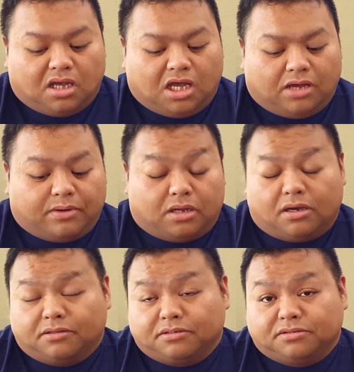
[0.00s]
Um, on
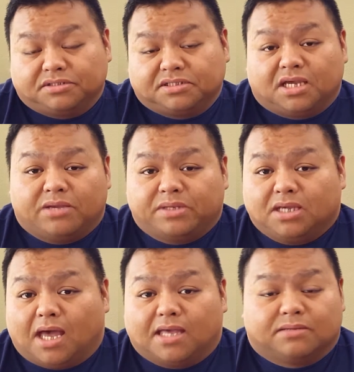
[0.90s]
other news in
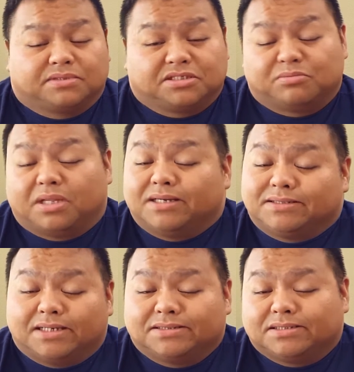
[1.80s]
gaming, I am still playing
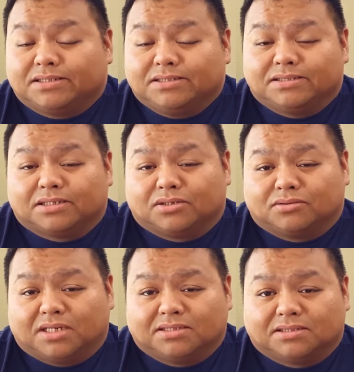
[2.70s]
Destiny,
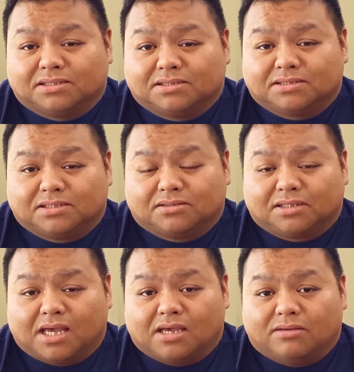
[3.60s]
so Destiny is still
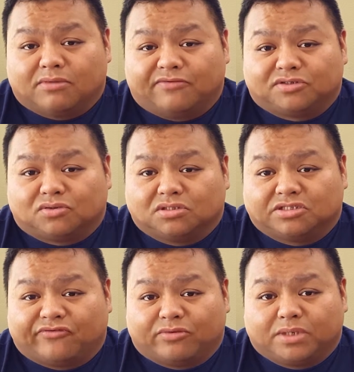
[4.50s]
the game of
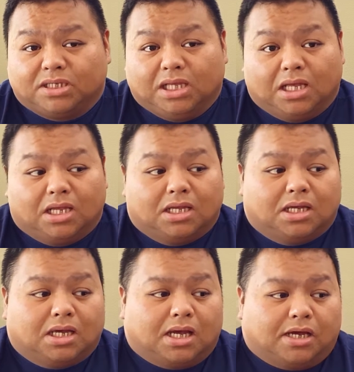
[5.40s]
choice for me.
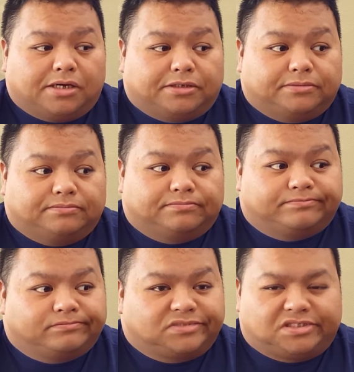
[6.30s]
Um,
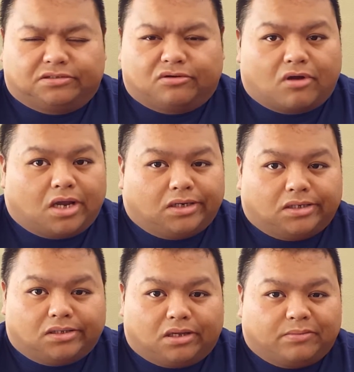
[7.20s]
still
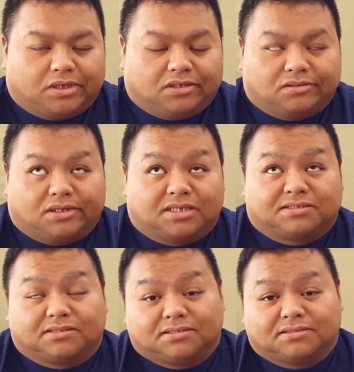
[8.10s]
grinding. I mean,
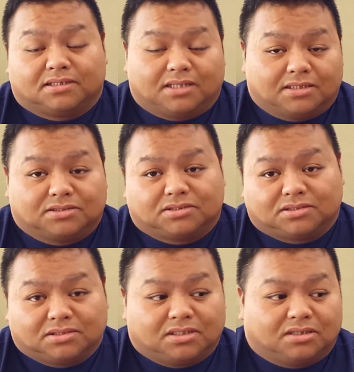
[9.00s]
yes, I did say, like,
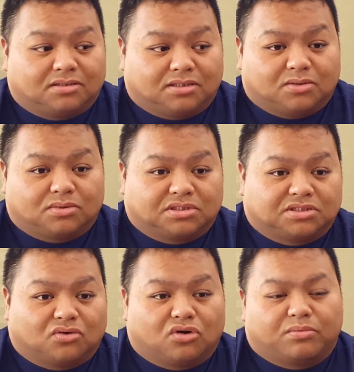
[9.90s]
you know, the thing with the
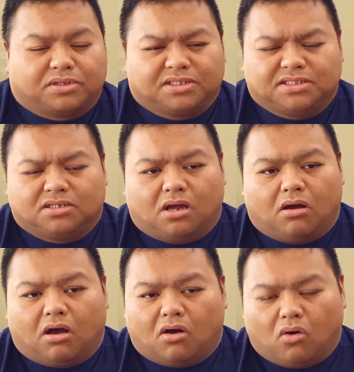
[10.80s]
story, but they did
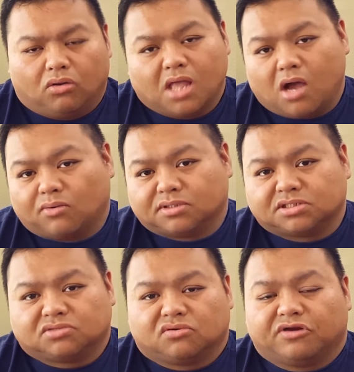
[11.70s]
a whole lot with
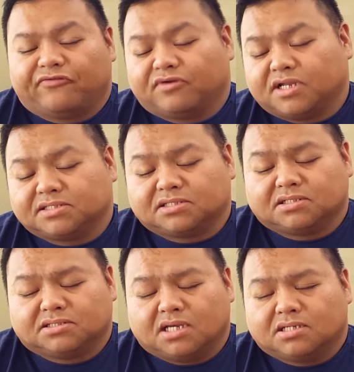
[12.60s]
the story for
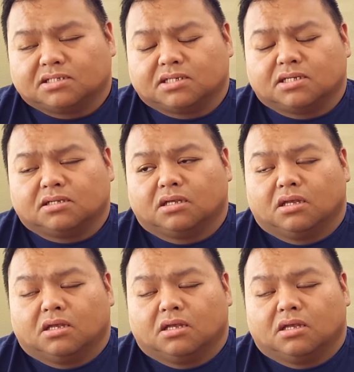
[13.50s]
Destiny Taken King,